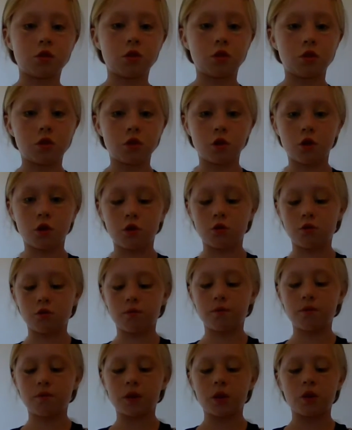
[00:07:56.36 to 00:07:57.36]
Just
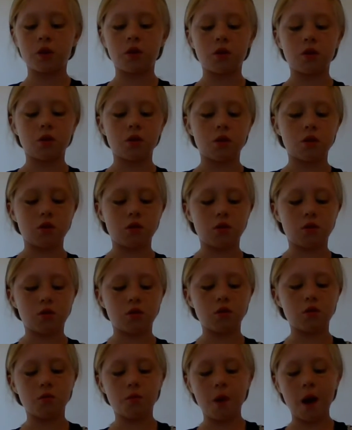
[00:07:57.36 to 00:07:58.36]
so
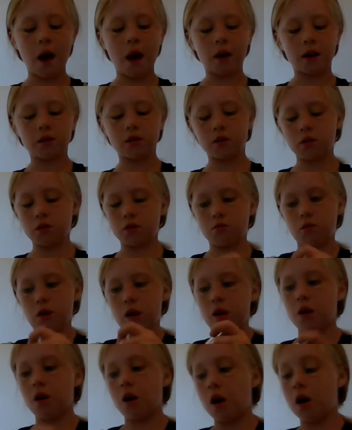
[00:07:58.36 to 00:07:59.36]
there's no bags under
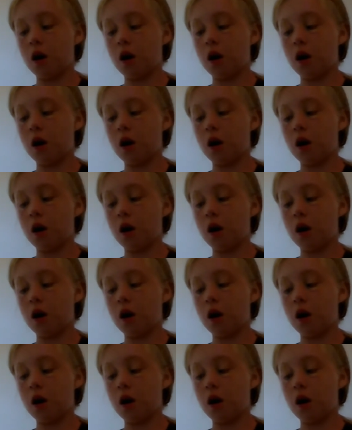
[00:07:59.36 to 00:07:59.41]
my